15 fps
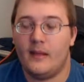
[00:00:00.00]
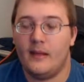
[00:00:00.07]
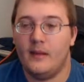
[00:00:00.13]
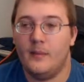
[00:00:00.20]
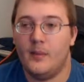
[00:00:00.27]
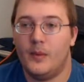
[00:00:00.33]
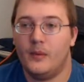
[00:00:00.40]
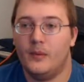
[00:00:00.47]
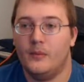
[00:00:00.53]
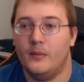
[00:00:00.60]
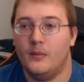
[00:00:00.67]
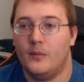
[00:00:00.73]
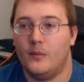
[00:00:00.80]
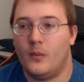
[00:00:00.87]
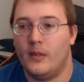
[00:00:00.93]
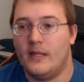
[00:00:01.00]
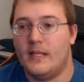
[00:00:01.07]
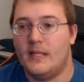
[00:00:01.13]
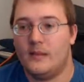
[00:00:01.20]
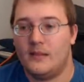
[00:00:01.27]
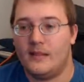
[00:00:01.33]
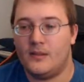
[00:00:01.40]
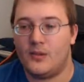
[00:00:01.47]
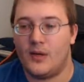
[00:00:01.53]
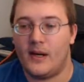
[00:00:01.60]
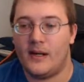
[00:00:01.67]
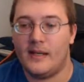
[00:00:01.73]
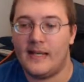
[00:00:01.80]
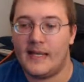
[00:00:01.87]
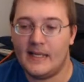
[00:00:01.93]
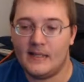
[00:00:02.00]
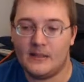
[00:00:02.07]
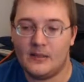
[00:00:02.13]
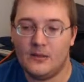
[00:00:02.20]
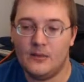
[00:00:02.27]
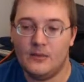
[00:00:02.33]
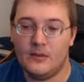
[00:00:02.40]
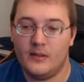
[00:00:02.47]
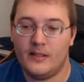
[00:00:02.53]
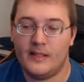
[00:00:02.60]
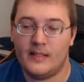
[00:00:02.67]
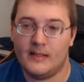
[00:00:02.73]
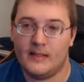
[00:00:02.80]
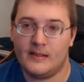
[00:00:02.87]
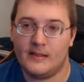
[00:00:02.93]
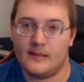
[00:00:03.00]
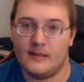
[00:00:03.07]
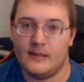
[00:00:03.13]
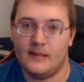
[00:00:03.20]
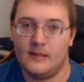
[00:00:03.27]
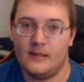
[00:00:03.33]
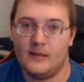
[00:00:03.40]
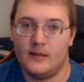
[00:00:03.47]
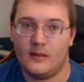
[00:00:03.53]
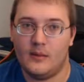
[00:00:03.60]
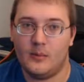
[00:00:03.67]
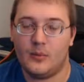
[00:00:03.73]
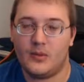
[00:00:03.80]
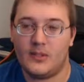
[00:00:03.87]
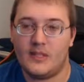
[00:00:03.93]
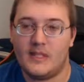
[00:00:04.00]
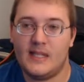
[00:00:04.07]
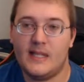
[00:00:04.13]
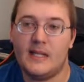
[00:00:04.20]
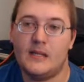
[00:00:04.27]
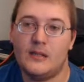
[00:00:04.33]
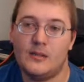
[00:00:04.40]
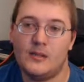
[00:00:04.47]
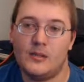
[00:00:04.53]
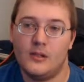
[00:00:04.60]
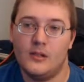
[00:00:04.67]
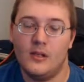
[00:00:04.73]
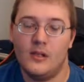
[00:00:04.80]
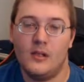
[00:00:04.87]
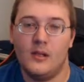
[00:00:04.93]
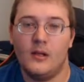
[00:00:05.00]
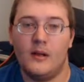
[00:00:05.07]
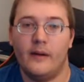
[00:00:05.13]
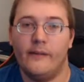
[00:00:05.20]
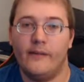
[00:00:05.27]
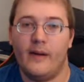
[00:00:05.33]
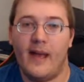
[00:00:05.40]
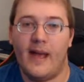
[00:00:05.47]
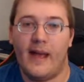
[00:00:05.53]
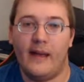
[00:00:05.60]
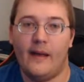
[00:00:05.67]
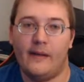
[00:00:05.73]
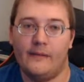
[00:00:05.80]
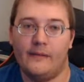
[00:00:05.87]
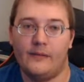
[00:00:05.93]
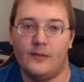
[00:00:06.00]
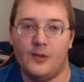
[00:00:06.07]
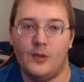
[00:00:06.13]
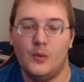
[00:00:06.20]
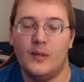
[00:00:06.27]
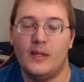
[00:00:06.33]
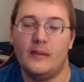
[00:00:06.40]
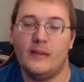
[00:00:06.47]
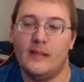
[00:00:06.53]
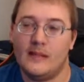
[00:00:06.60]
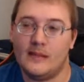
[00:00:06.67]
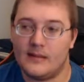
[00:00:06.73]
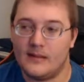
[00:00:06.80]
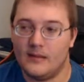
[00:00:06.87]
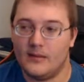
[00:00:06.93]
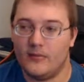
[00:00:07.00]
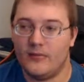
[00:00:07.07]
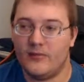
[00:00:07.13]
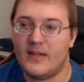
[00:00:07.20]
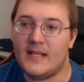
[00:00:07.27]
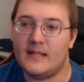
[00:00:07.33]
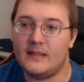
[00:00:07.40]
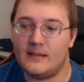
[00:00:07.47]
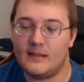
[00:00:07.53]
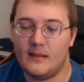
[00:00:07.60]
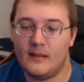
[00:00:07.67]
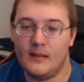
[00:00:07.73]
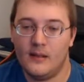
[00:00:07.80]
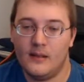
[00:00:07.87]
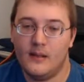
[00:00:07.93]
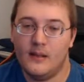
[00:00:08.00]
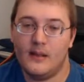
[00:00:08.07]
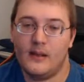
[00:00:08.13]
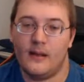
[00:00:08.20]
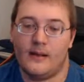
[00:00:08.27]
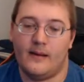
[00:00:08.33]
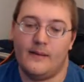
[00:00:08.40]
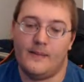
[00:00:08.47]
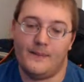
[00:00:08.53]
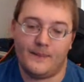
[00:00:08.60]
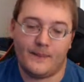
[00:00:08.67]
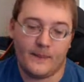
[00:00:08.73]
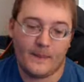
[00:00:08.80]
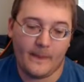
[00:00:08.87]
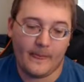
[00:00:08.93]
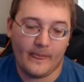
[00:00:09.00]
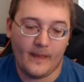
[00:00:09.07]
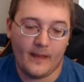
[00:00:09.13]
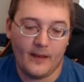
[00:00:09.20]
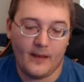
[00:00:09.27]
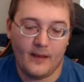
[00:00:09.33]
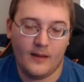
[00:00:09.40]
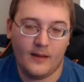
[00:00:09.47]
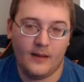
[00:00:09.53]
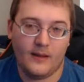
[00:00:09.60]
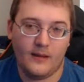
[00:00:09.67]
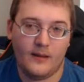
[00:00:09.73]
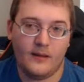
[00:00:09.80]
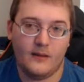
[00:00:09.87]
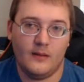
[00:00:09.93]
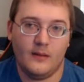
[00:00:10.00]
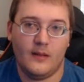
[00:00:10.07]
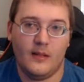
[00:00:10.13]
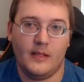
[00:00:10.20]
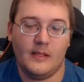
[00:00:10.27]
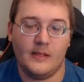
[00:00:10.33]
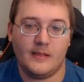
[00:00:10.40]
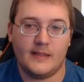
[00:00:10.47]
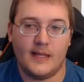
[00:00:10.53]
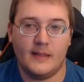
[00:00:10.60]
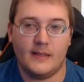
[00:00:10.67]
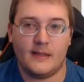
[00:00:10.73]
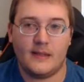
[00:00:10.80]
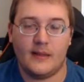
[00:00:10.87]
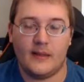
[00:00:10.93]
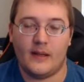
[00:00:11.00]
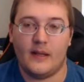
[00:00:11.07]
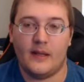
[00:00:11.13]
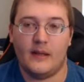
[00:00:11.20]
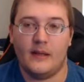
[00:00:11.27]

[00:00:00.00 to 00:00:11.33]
But what he's trying to get to is the prestige of doing these feats. In a sense that